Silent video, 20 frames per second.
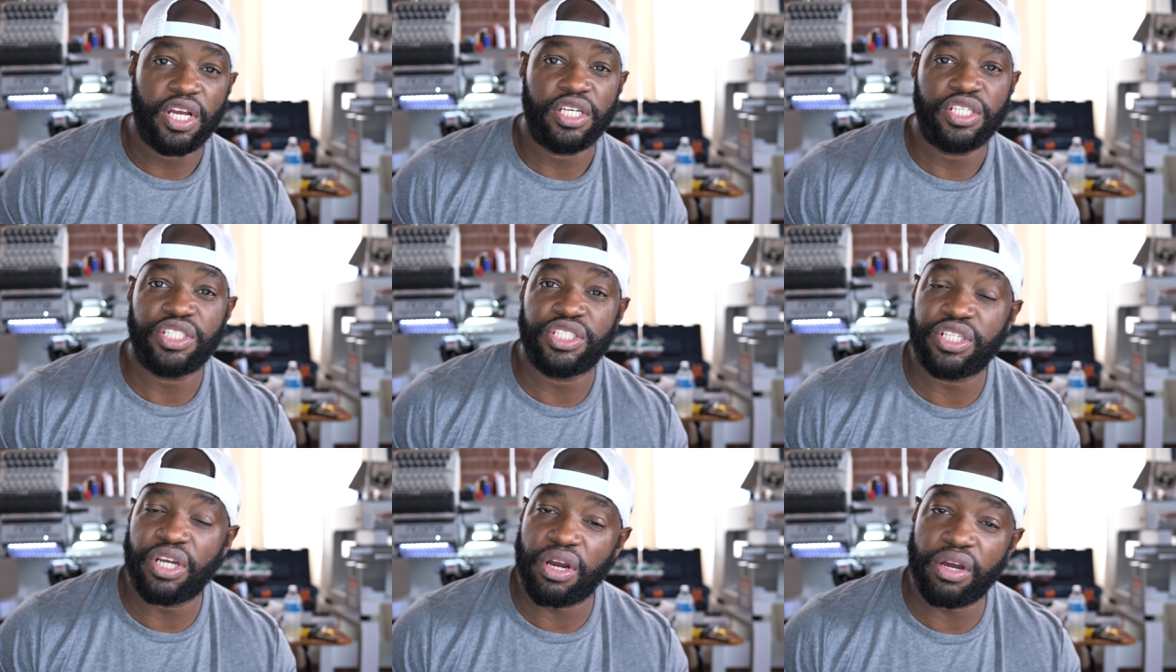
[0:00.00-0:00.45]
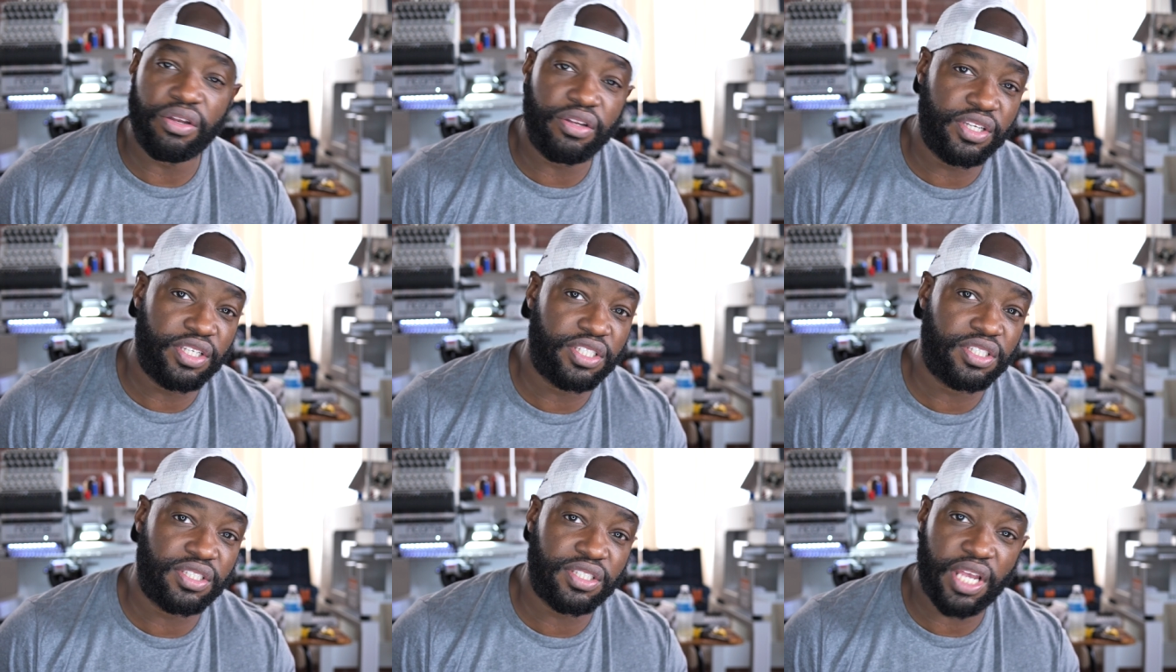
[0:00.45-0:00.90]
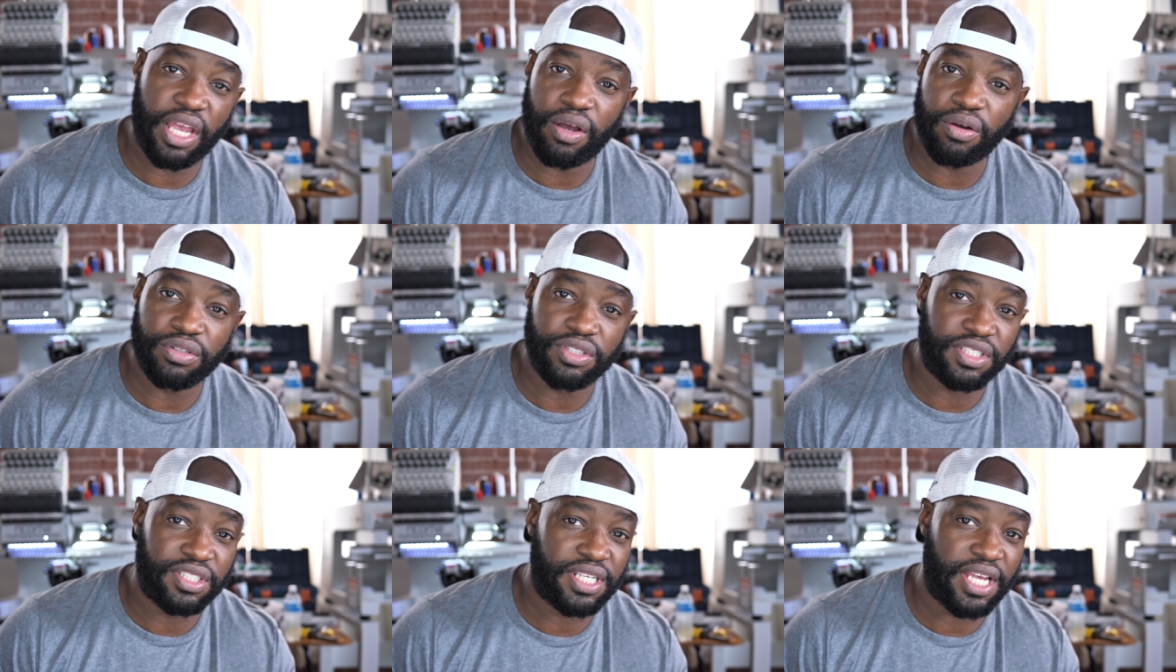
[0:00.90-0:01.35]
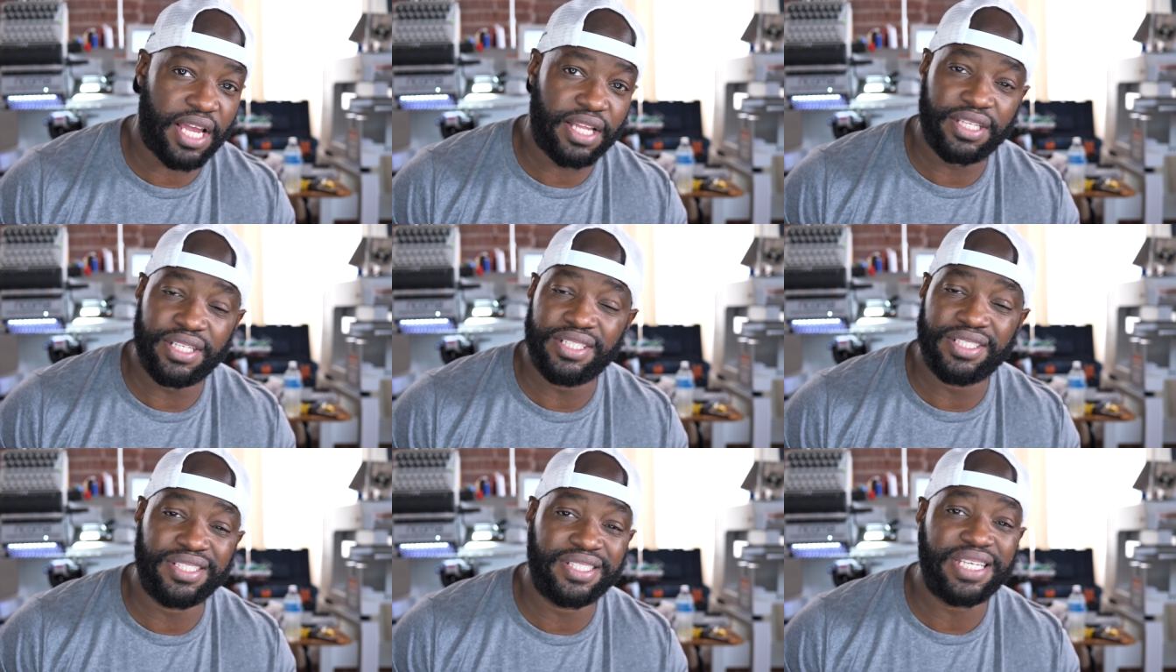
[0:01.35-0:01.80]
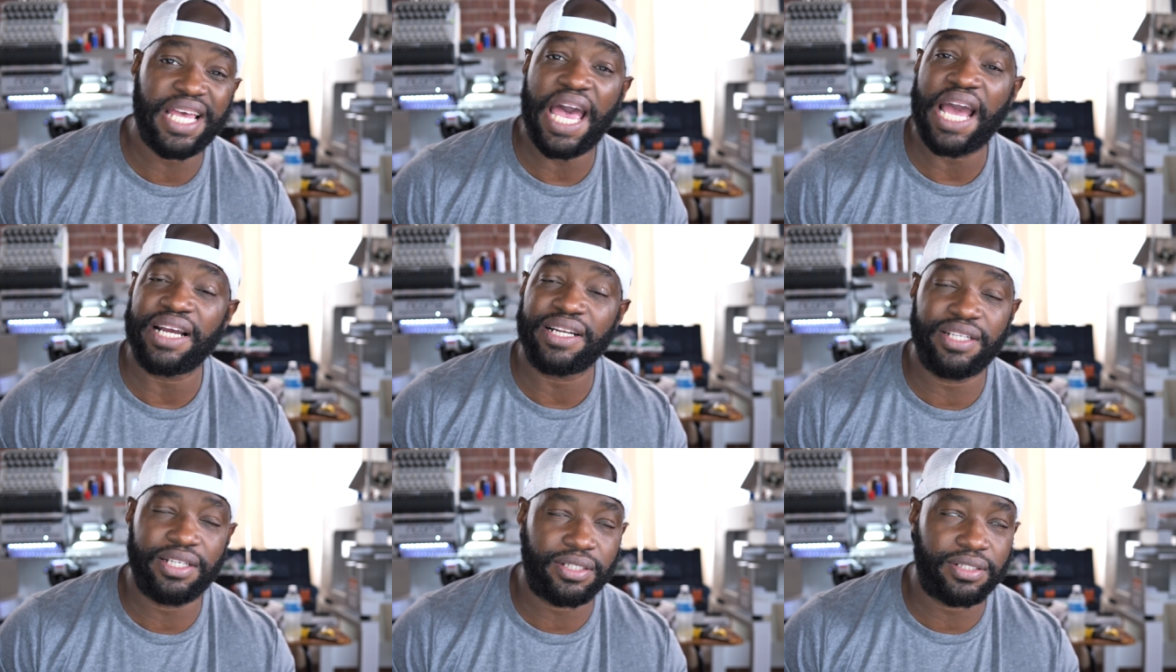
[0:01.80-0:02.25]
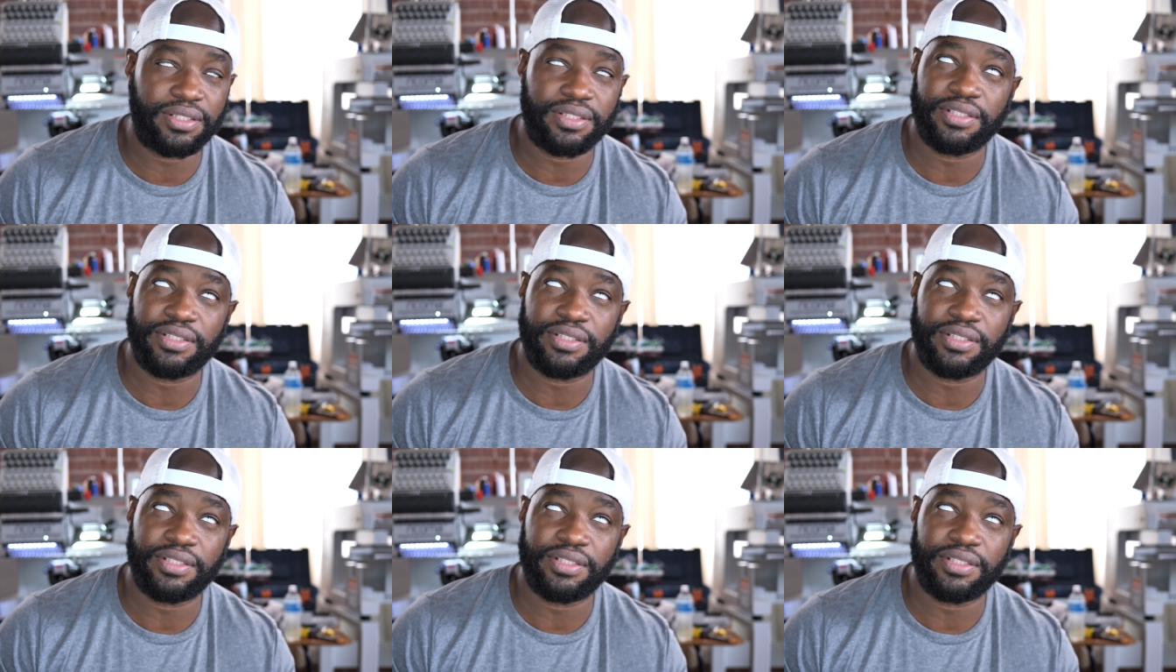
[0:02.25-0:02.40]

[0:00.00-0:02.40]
Share these sales, ta these tactics,